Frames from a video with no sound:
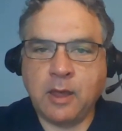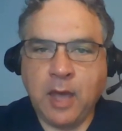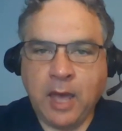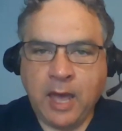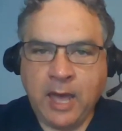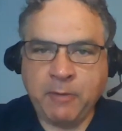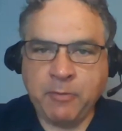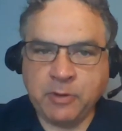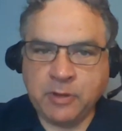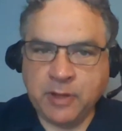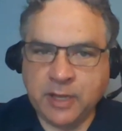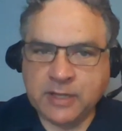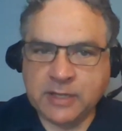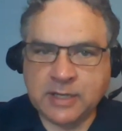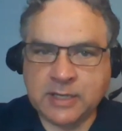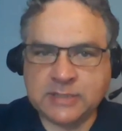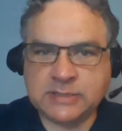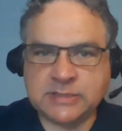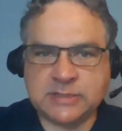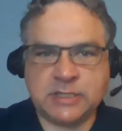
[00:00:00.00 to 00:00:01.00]
I would like
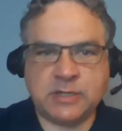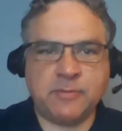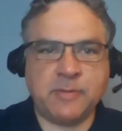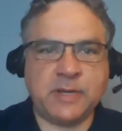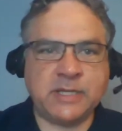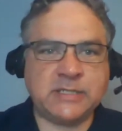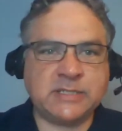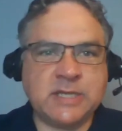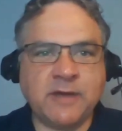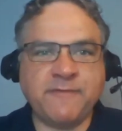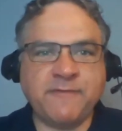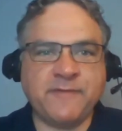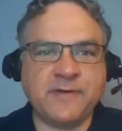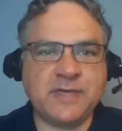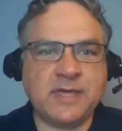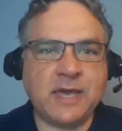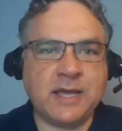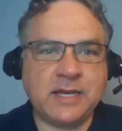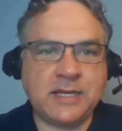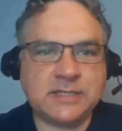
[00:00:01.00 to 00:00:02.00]
to consider myself a
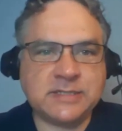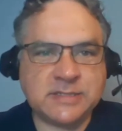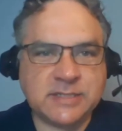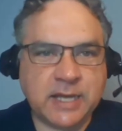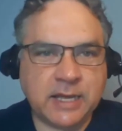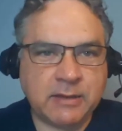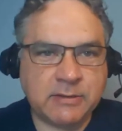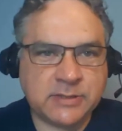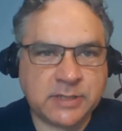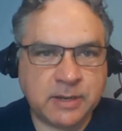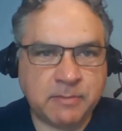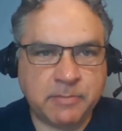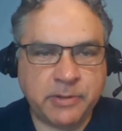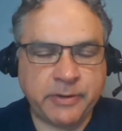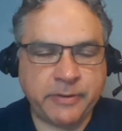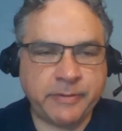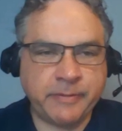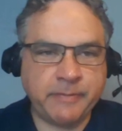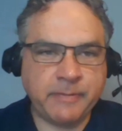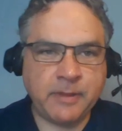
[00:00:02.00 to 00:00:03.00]
Yeti style
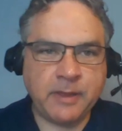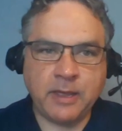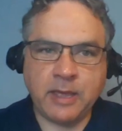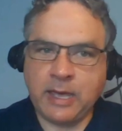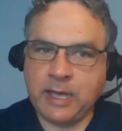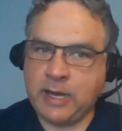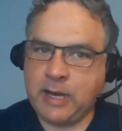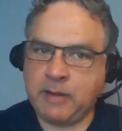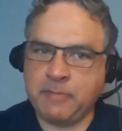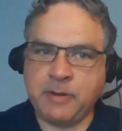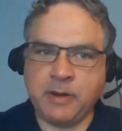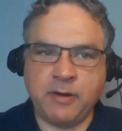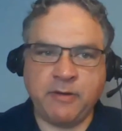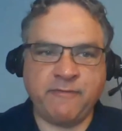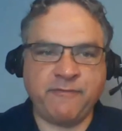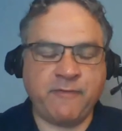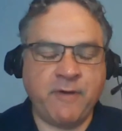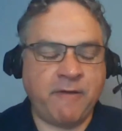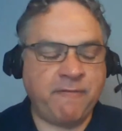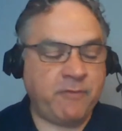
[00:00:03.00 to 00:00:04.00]
tumbler, and I'm
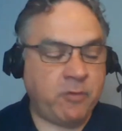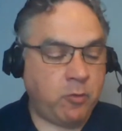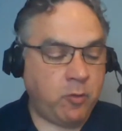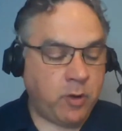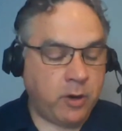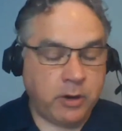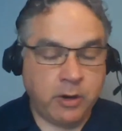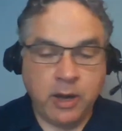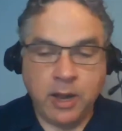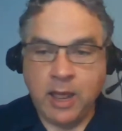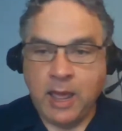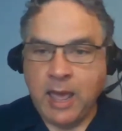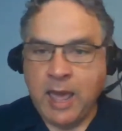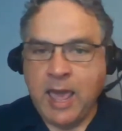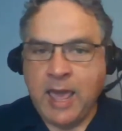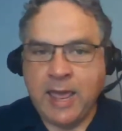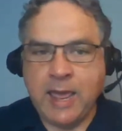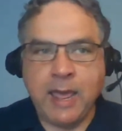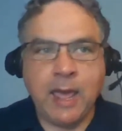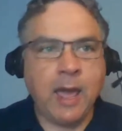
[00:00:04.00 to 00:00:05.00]
here for every order.
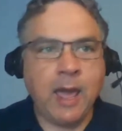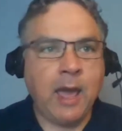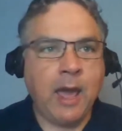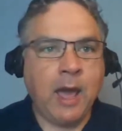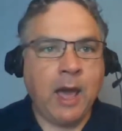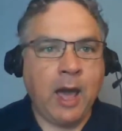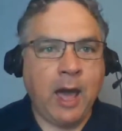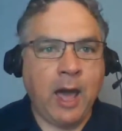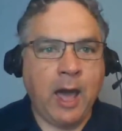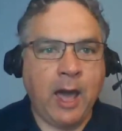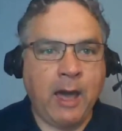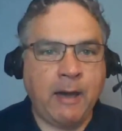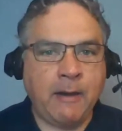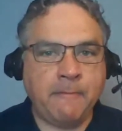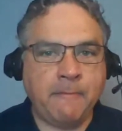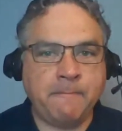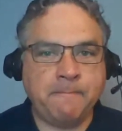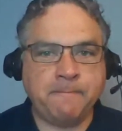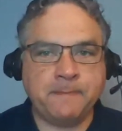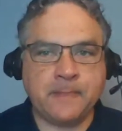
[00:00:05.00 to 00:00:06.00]
Hey,
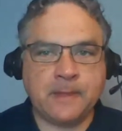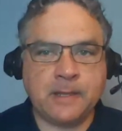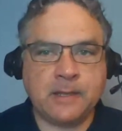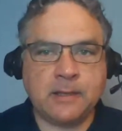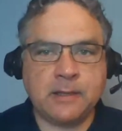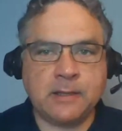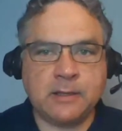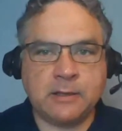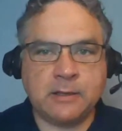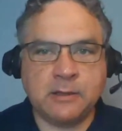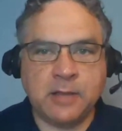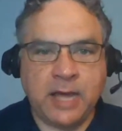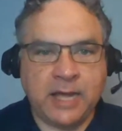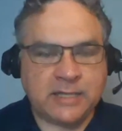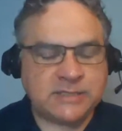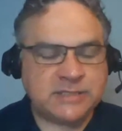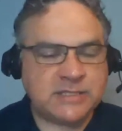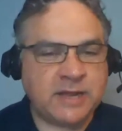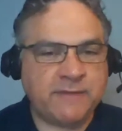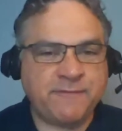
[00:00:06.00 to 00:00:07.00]
um, a
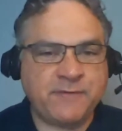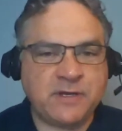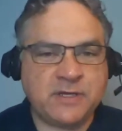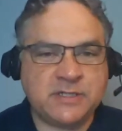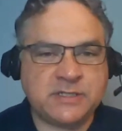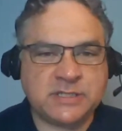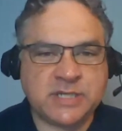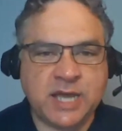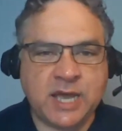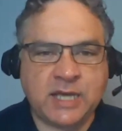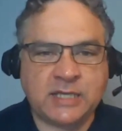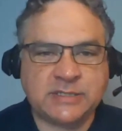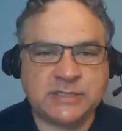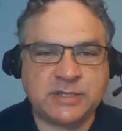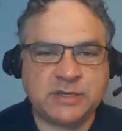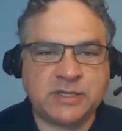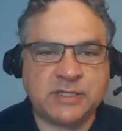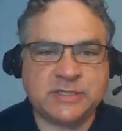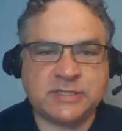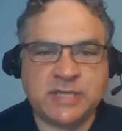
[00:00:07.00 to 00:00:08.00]
lot of stuff to
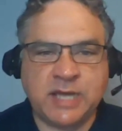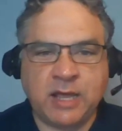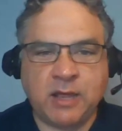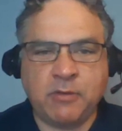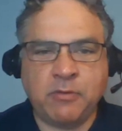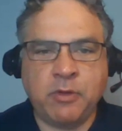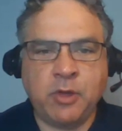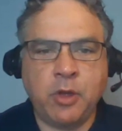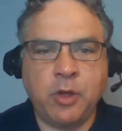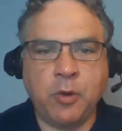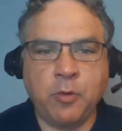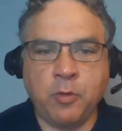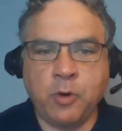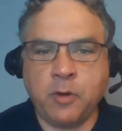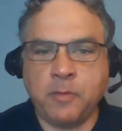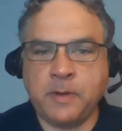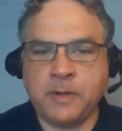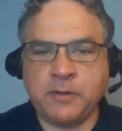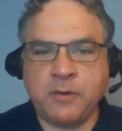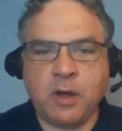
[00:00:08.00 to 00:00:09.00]
discuss. You can tell we're
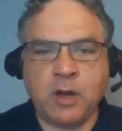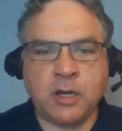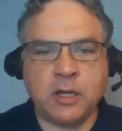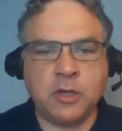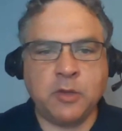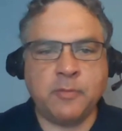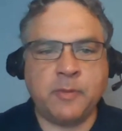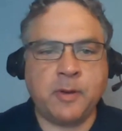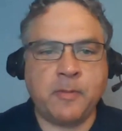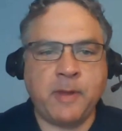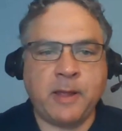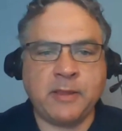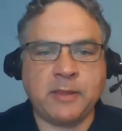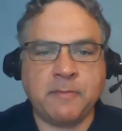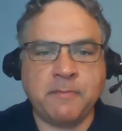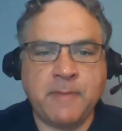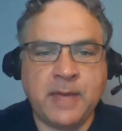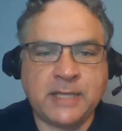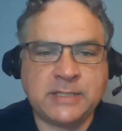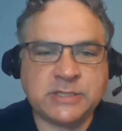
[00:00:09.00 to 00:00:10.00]
going to be talking a little bit about
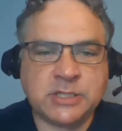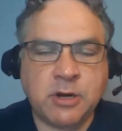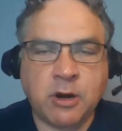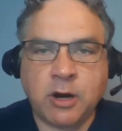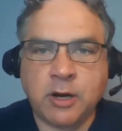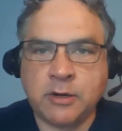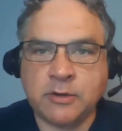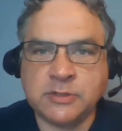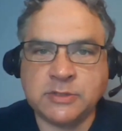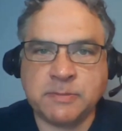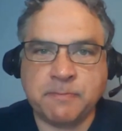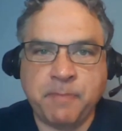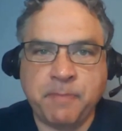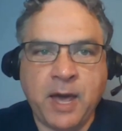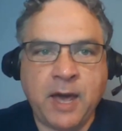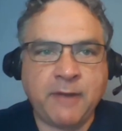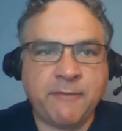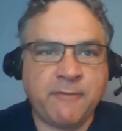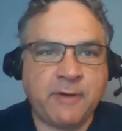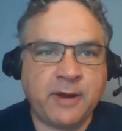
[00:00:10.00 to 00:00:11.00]
the Mets, Cardinals, and
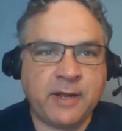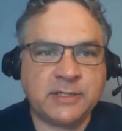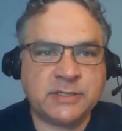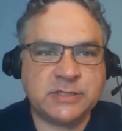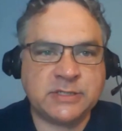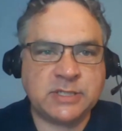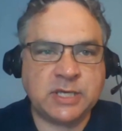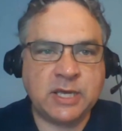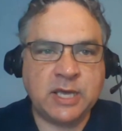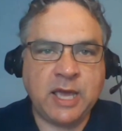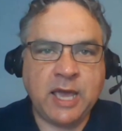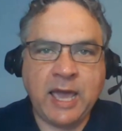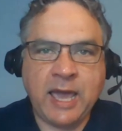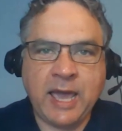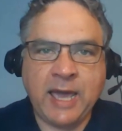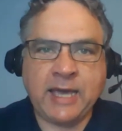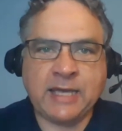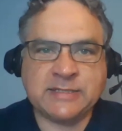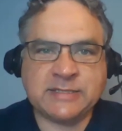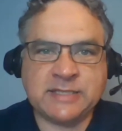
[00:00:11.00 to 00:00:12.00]
Padres
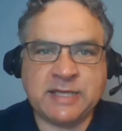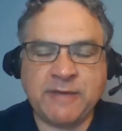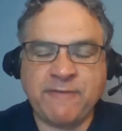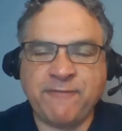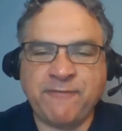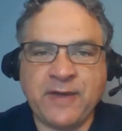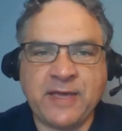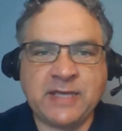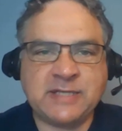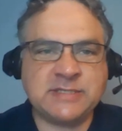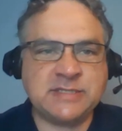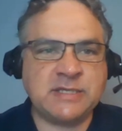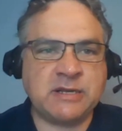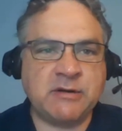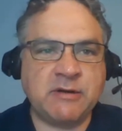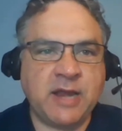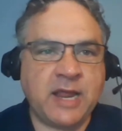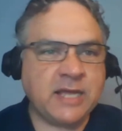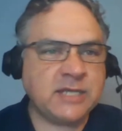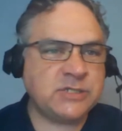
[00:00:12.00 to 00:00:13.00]
as they face
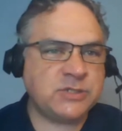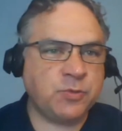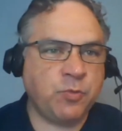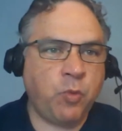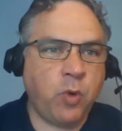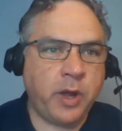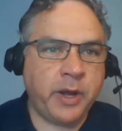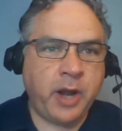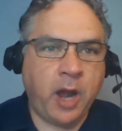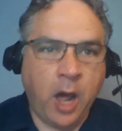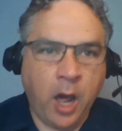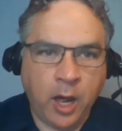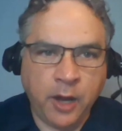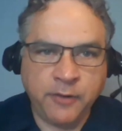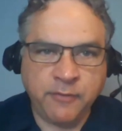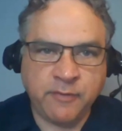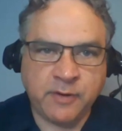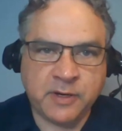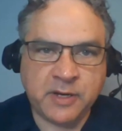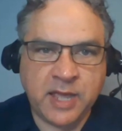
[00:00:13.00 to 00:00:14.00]
their next
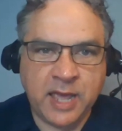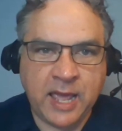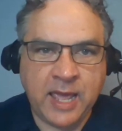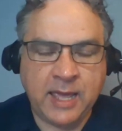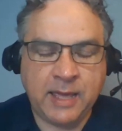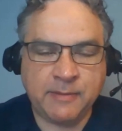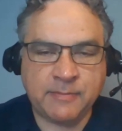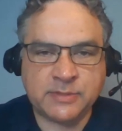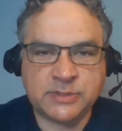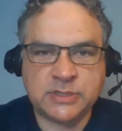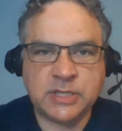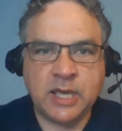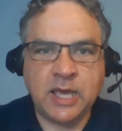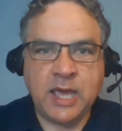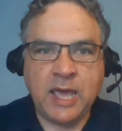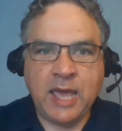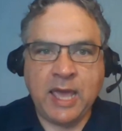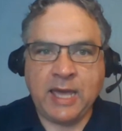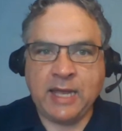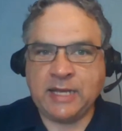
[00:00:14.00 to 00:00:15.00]
100 games.
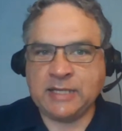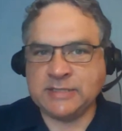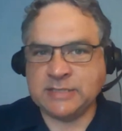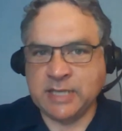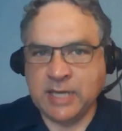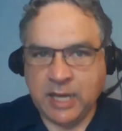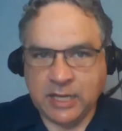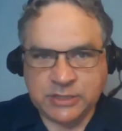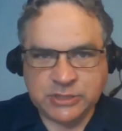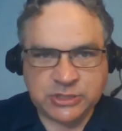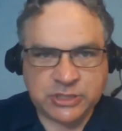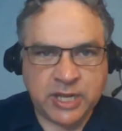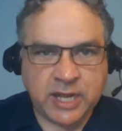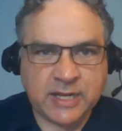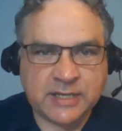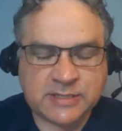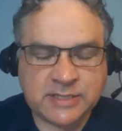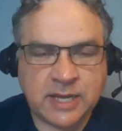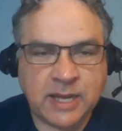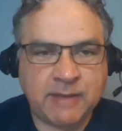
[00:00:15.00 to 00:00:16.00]
And it's gut
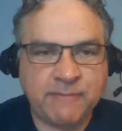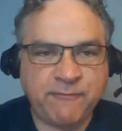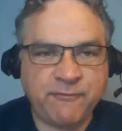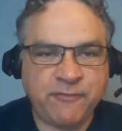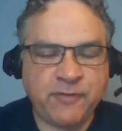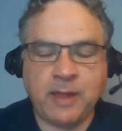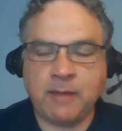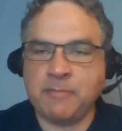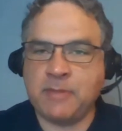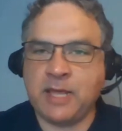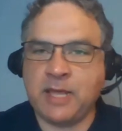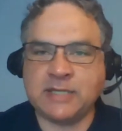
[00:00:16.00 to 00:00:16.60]
check time for them.